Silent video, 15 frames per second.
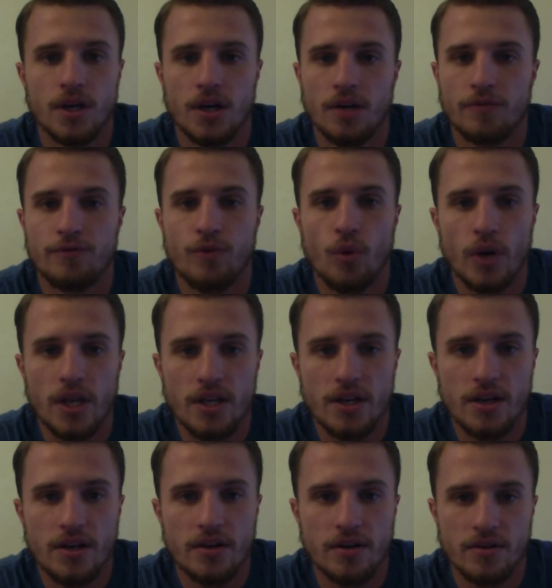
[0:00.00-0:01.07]
40
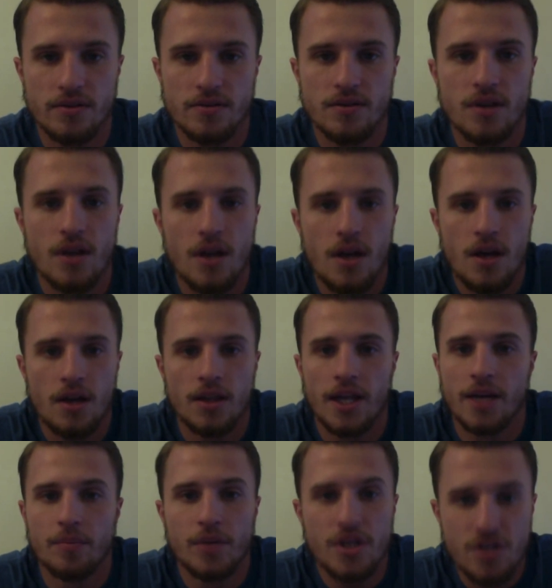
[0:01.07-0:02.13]
years,
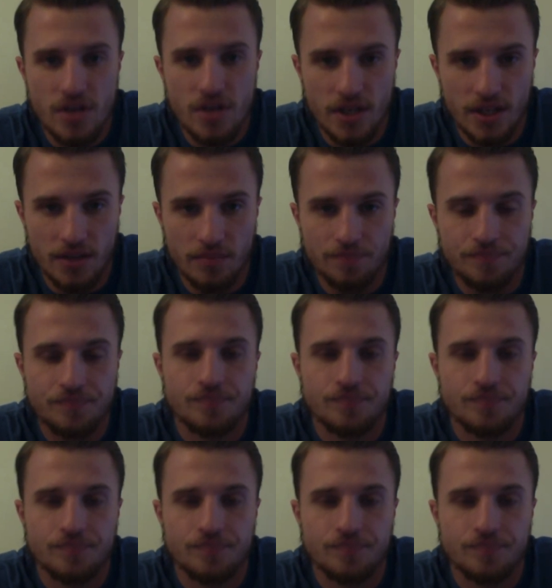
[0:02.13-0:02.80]
like Michigan.